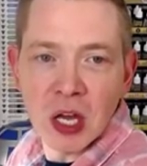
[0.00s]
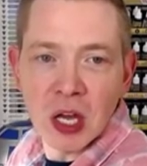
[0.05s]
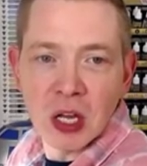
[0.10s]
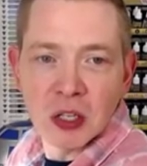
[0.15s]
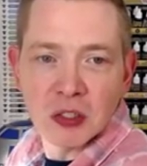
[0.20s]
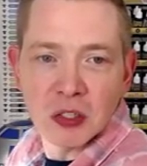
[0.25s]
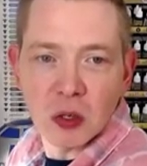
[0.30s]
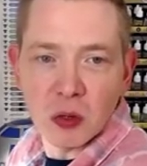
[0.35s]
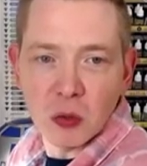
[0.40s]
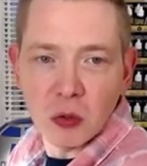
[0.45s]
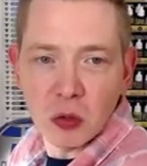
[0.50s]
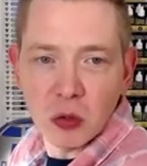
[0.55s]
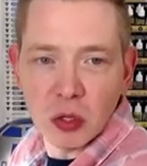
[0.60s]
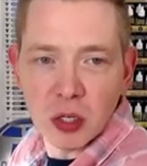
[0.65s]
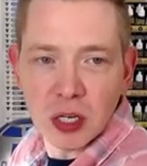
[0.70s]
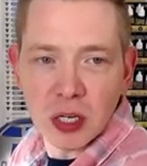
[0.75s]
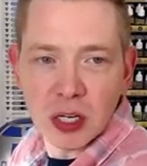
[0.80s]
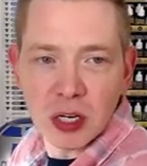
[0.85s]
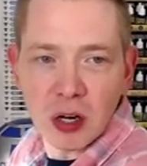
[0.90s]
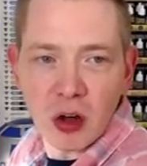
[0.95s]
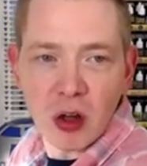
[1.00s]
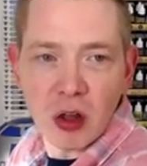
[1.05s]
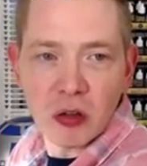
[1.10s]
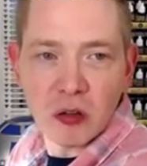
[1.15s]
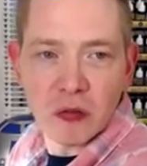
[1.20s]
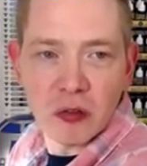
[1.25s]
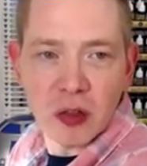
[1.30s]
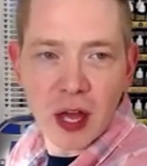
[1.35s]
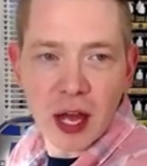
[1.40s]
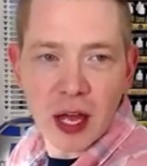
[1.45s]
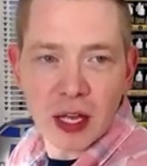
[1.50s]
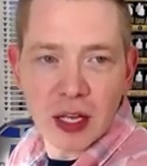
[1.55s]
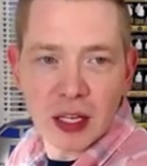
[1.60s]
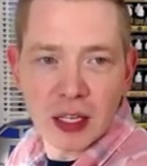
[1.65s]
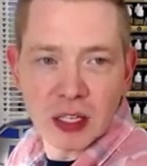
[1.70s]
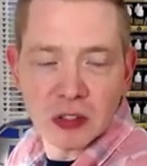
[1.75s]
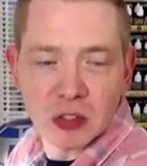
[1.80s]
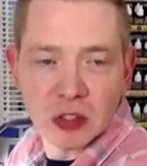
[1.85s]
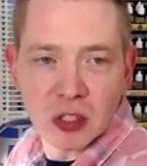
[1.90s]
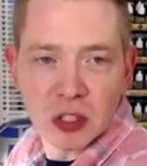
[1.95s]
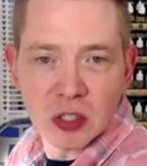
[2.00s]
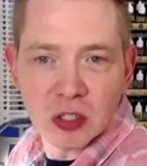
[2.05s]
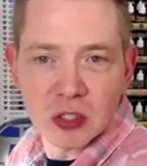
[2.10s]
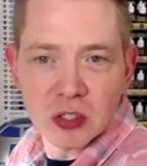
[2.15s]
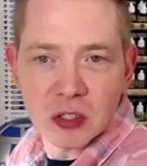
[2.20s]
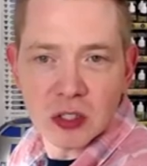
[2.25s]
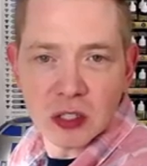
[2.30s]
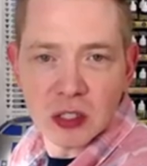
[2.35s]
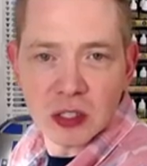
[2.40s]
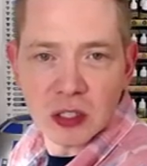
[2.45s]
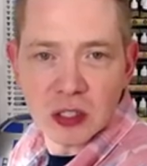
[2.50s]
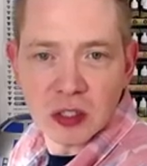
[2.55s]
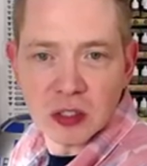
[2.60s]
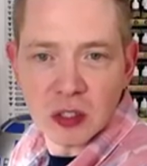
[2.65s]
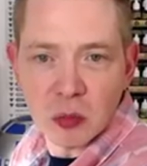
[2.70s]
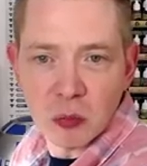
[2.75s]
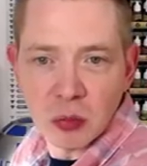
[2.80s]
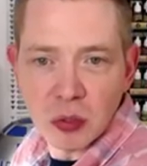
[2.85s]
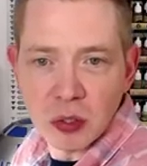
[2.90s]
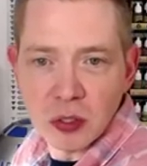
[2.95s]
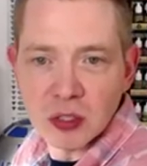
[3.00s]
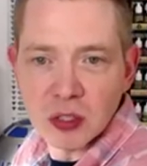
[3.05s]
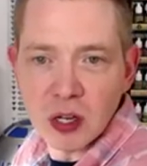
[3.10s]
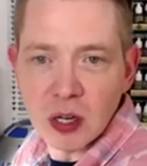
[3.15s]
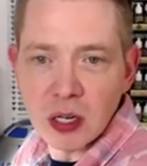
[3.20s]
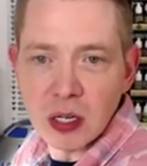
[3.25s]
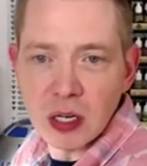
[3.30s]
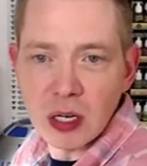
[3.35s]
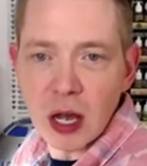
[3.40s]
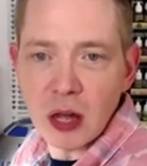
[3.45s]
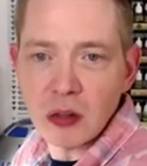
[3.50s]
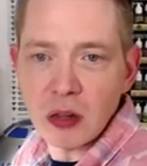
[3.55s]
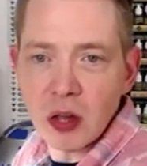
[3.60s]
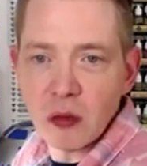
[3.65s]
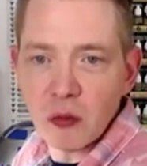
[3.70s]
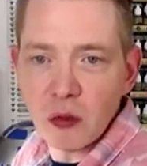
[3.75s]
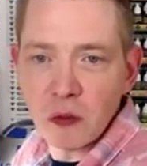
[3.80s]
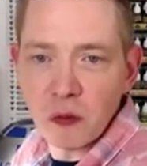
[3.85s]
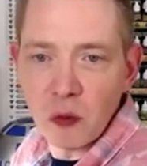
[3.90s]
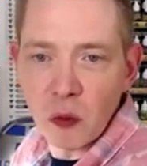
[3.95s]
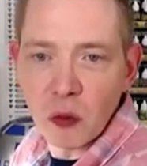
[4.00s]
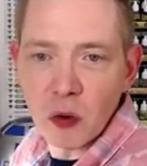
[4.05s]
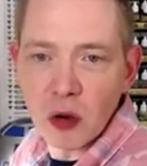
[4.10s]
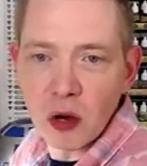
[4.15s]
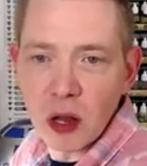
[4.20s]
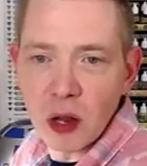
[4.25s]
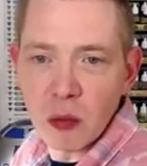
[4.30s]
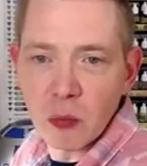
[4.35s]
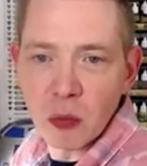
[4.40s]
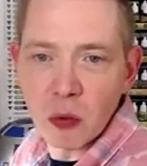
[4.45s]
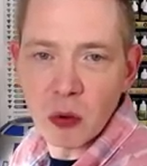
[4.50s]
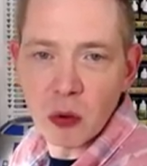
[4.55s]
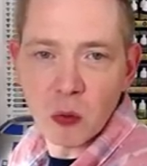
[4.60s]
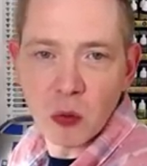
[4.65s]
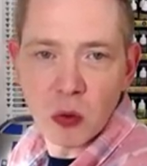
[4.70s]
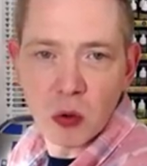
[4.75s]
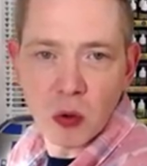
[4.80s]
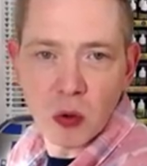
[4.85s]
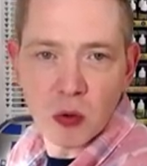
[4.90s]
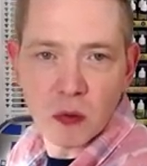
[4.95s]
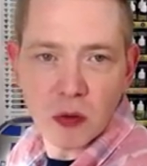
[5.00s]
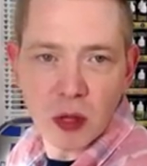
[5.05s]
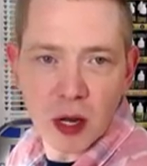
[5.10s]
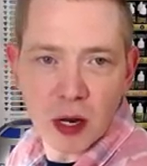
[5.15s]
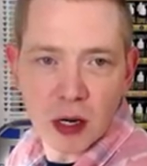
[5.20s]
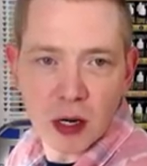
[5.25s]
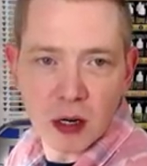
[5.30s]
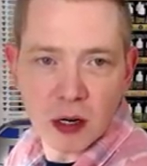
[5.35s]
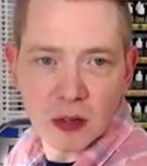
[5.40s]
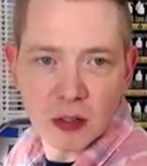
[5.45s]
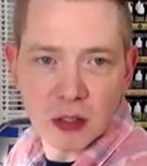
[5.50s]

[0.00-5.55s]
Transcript: So looking at all of that, it's just simply stunning. Now, level four Emperor, we'll go over that here in a